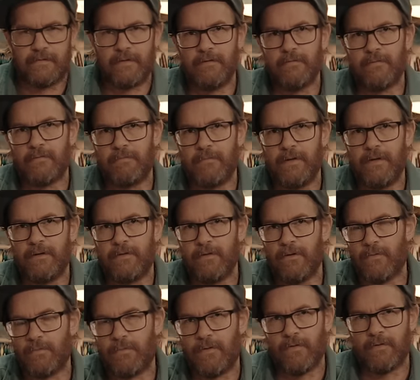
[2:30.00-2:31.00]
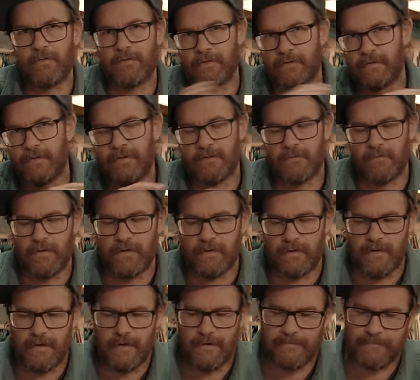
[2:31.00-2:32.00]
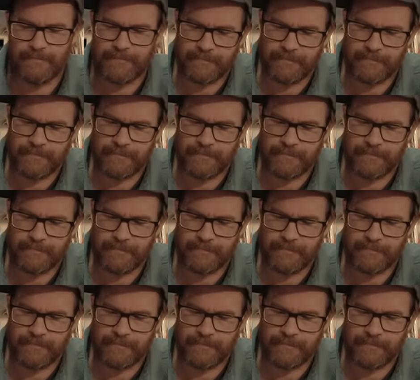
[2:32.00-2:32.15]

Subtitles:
Still would mean no progress this week.